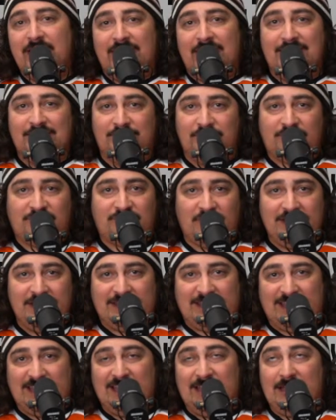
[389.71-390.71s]
it looks like
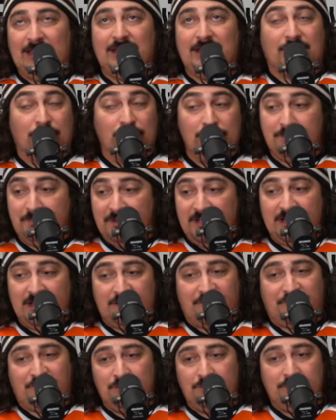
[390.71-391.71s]
it could be in a
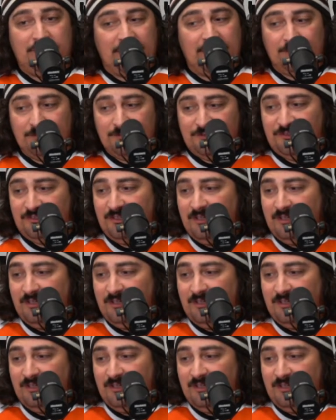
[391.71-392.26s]
few years,